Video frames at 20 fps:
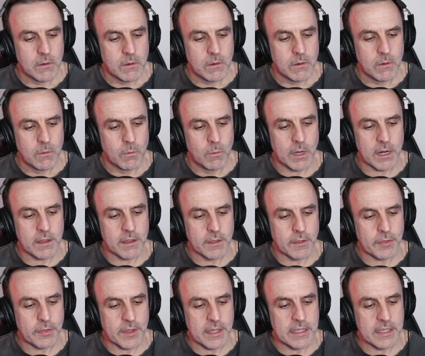one of the
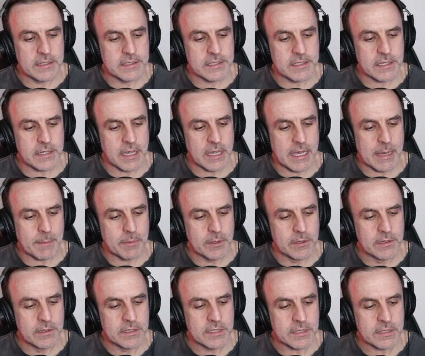things that
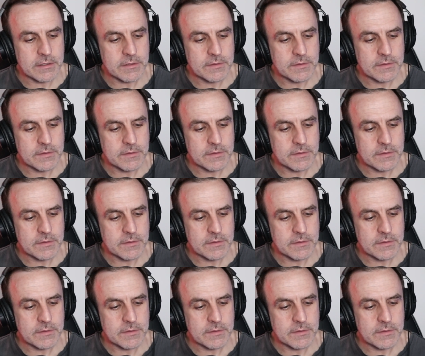happened